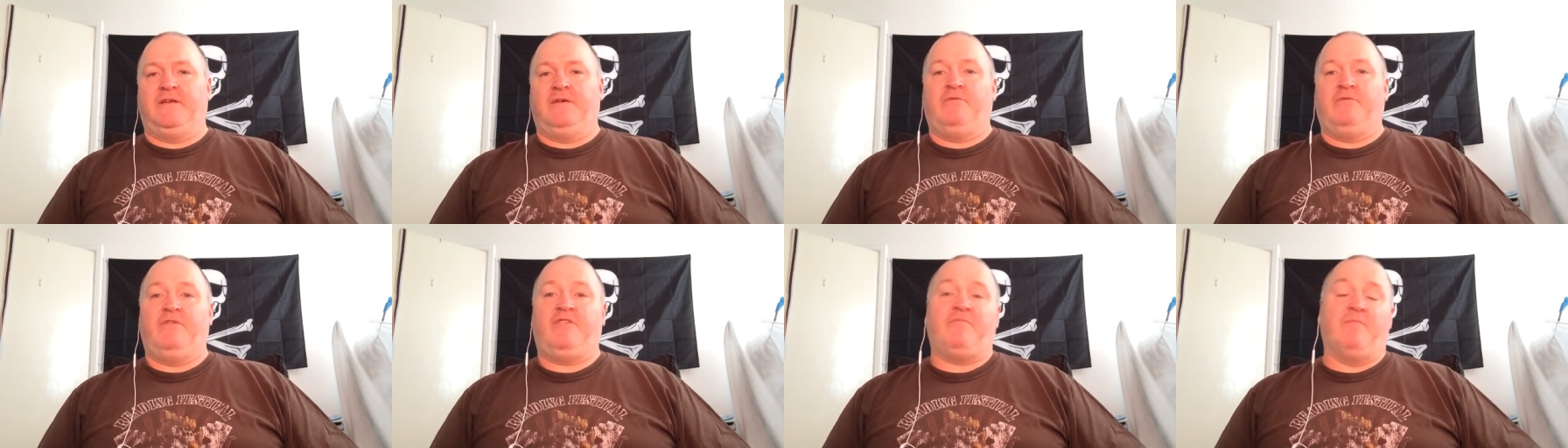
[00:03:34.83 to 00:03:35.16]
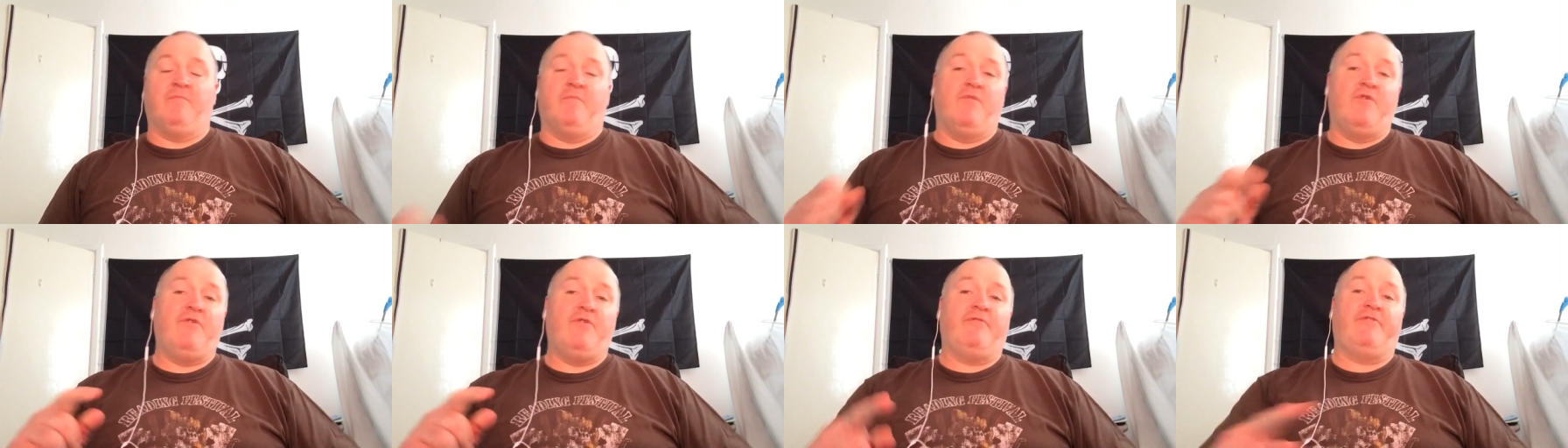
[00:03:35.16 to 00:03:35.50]
With
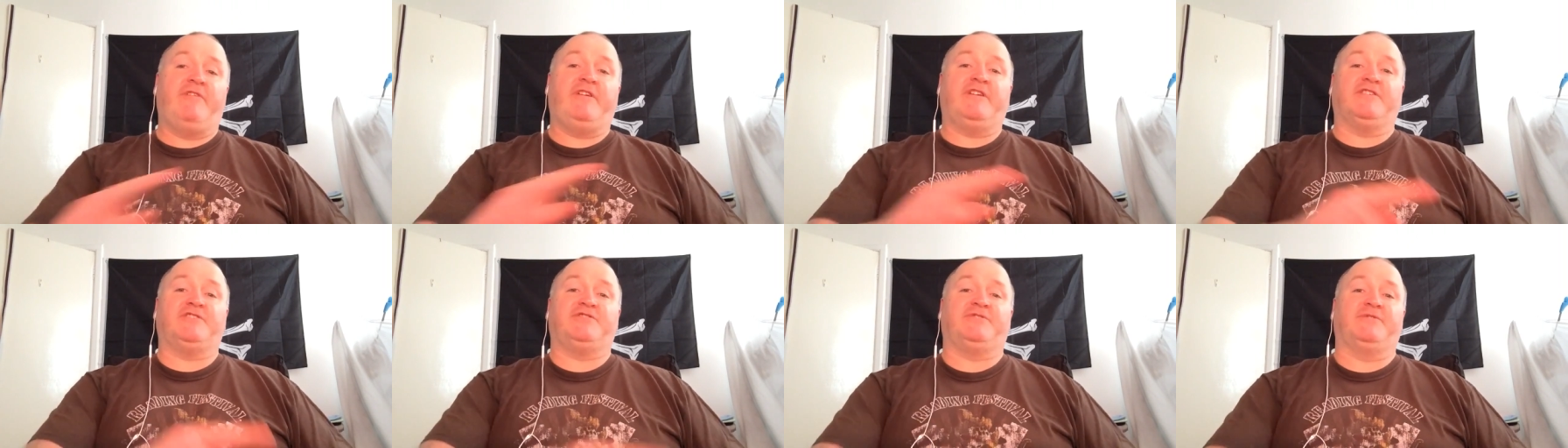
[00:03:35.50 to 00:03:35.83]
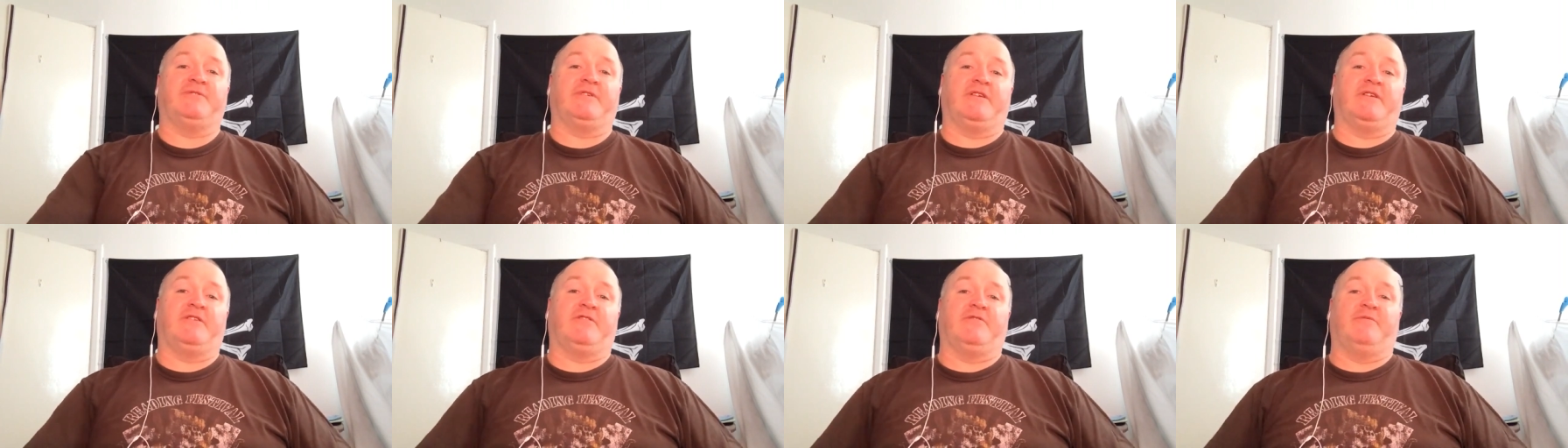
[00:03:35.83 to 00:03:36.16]
more
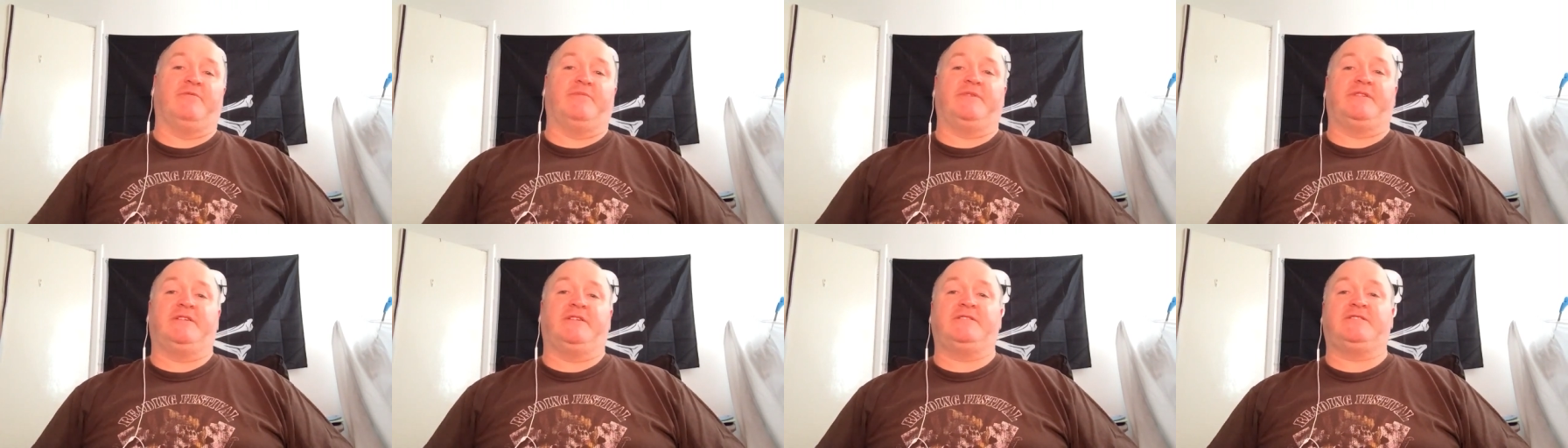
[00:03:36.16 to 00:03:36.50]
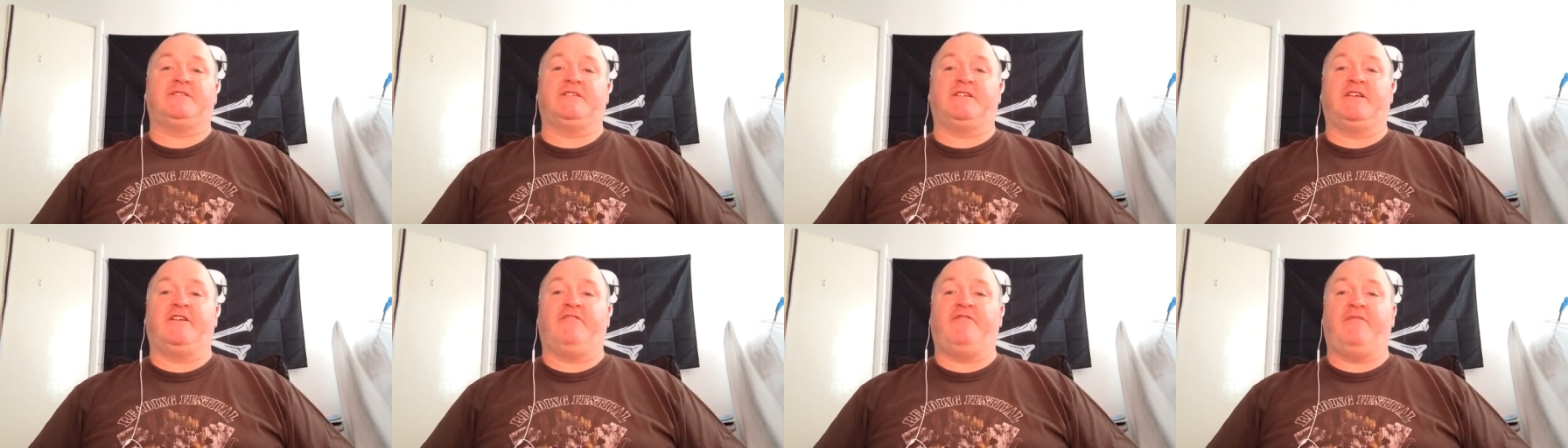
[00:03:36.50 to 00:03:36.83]
reassuring competence,
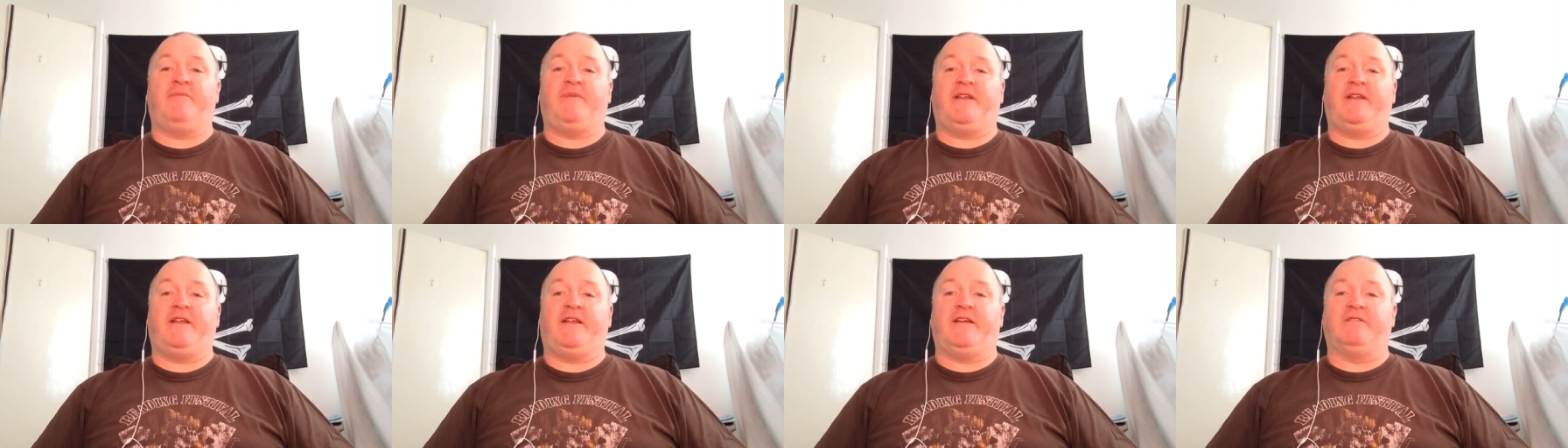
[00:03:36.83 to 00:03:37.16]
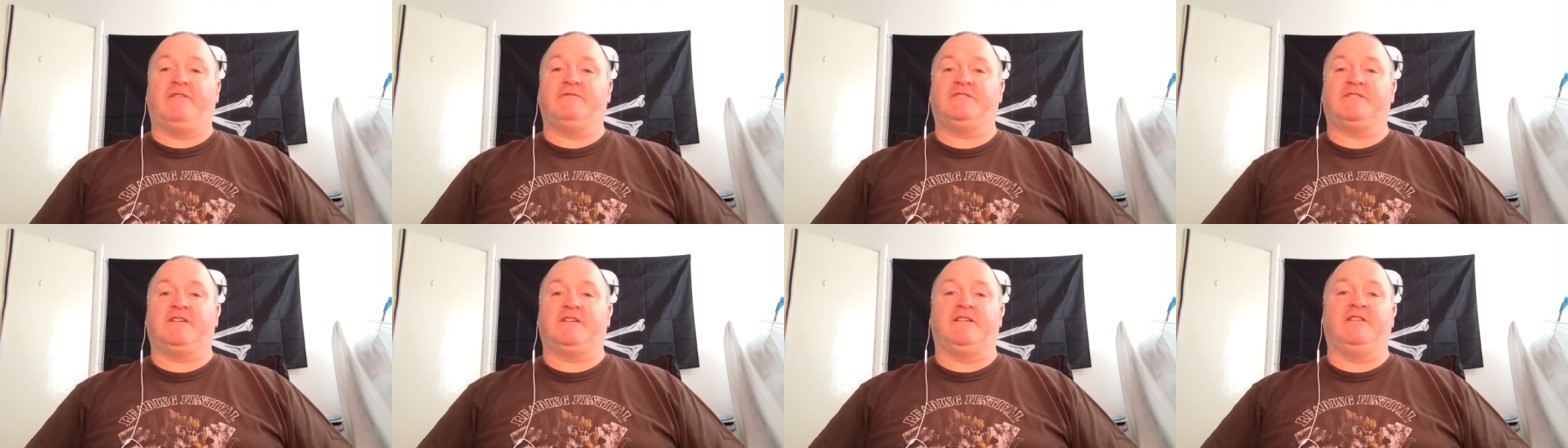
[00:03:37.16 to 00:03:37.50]
the government
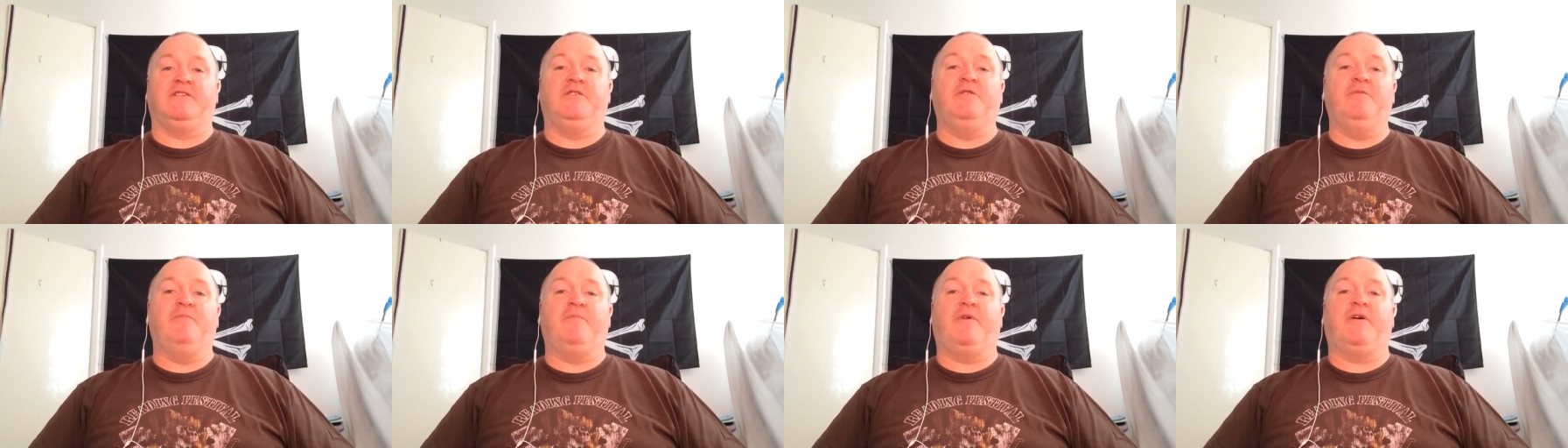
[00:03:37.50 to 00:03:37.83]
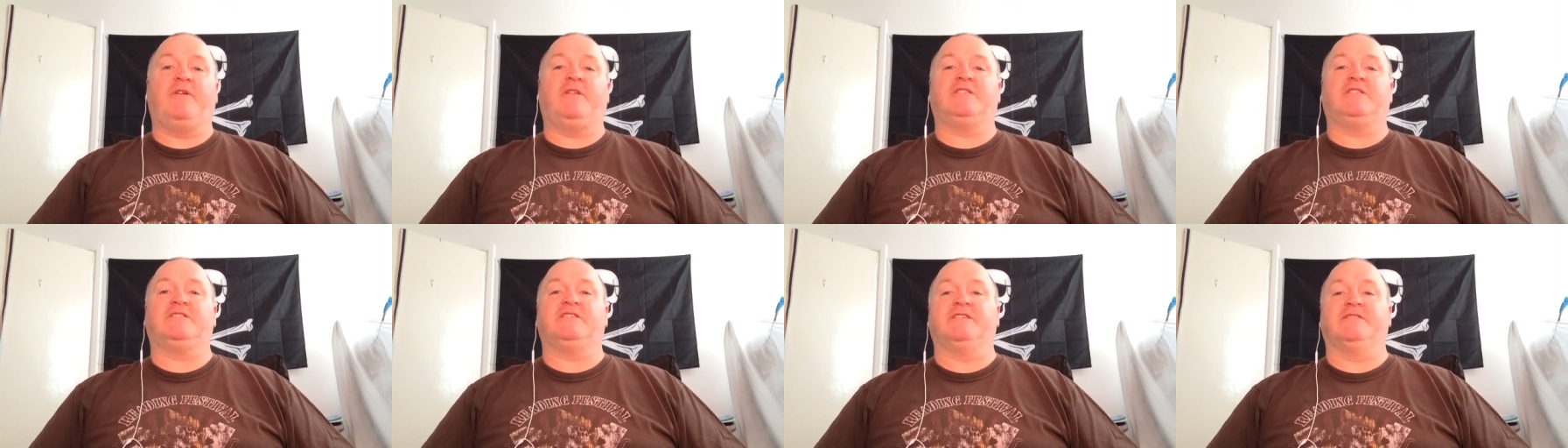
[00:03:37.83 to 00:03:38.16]
announced a new
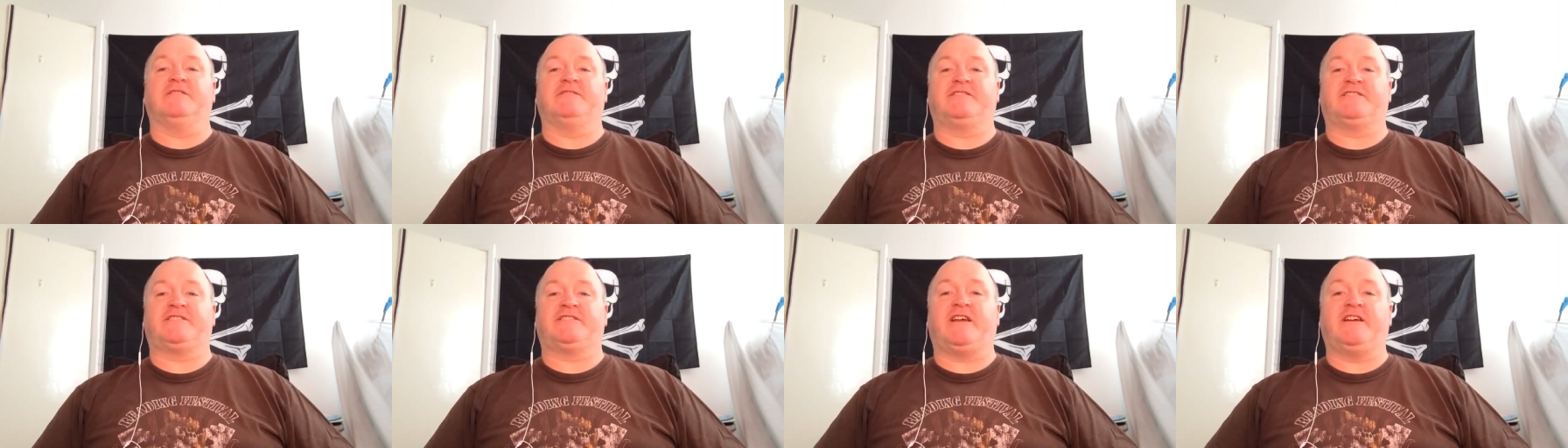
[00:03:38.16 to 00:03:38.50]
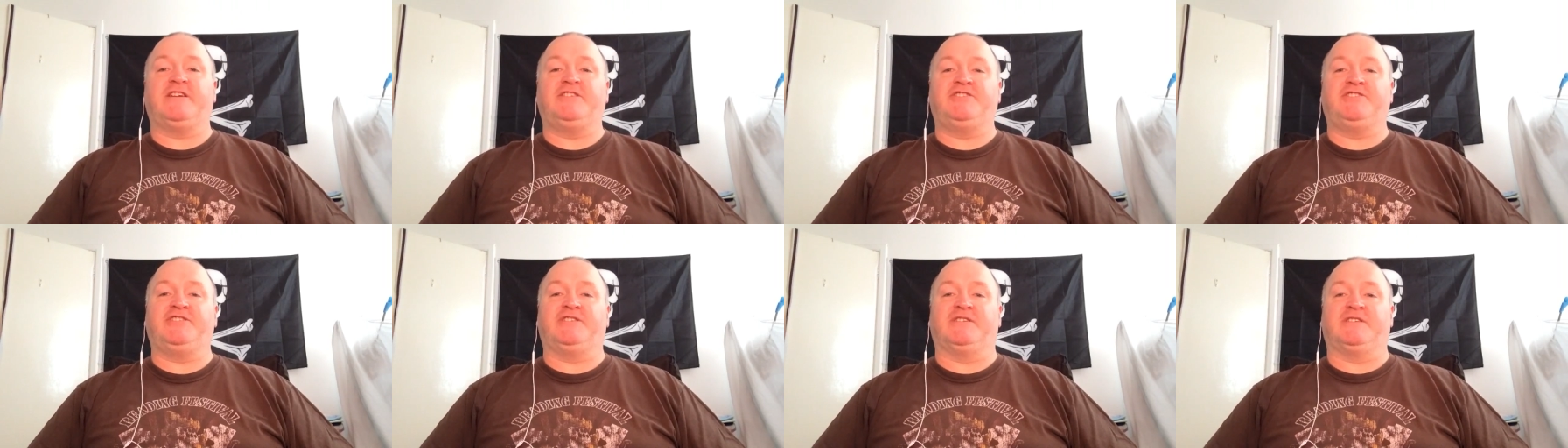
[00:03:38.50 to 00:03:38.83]
policy of
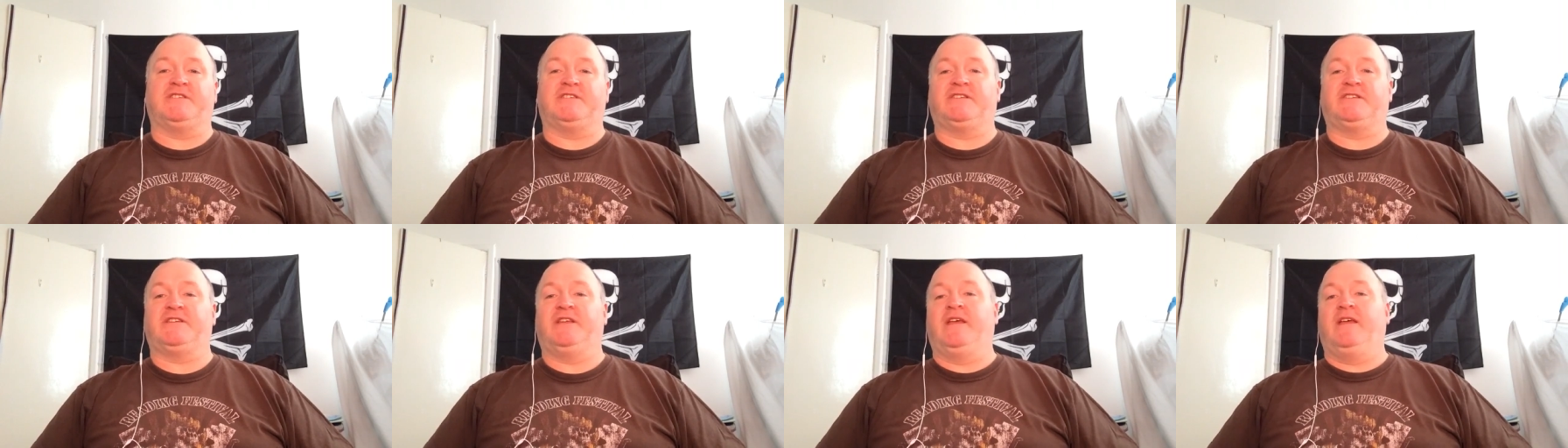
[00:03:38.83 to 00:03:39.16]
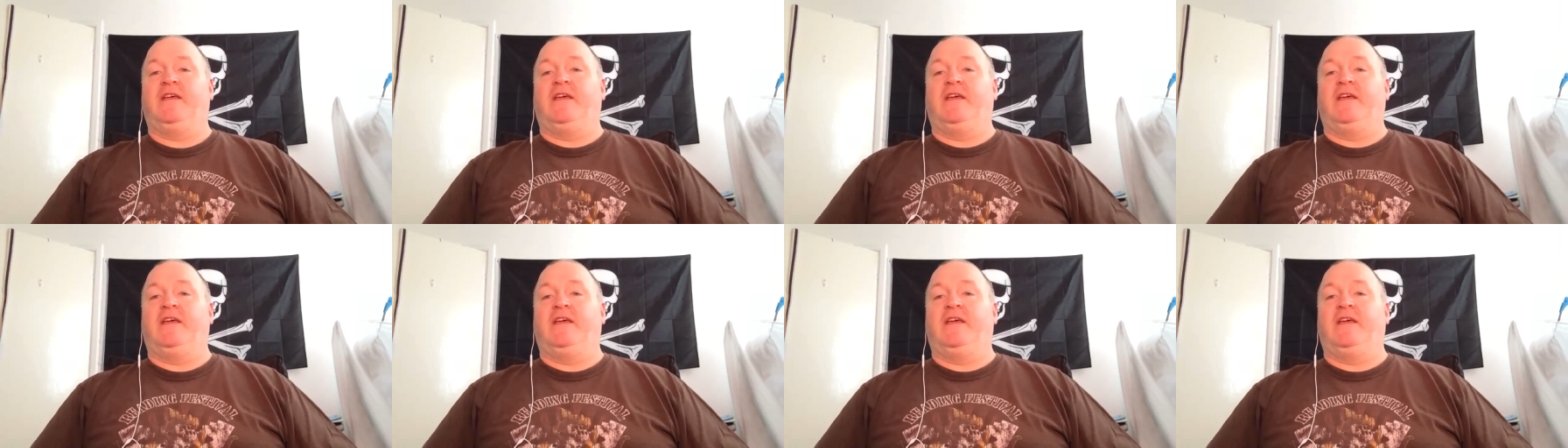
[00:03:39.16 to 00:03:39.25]
sanctions